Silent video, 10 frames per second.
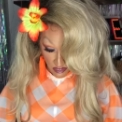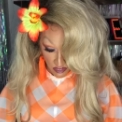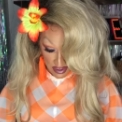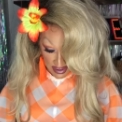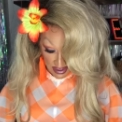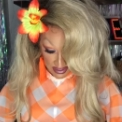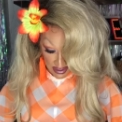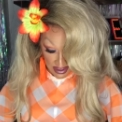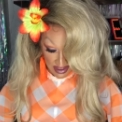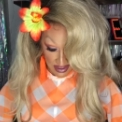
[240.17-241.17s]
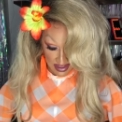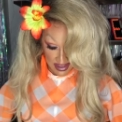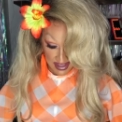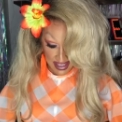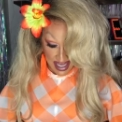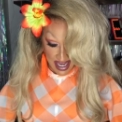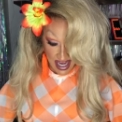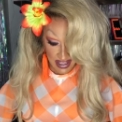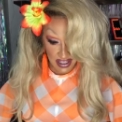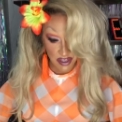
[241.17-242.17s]
one side like this,
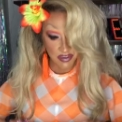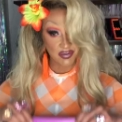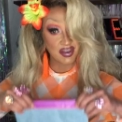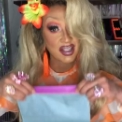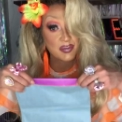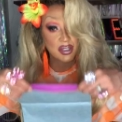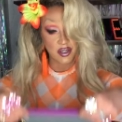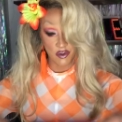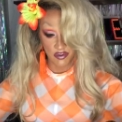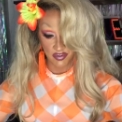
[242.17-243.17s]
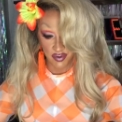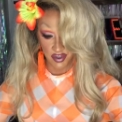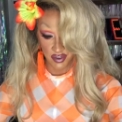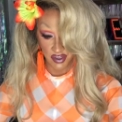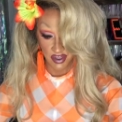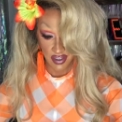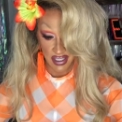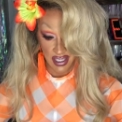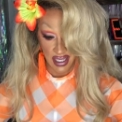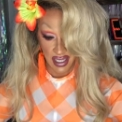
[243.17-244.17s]
and then you flip it over
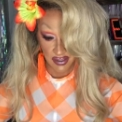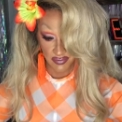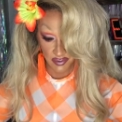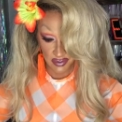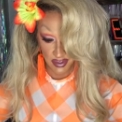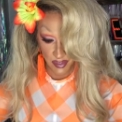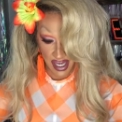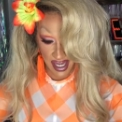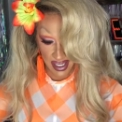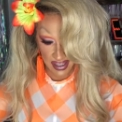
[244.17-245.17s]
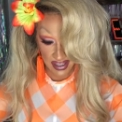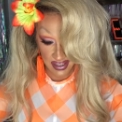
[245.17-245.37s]
and fold it back.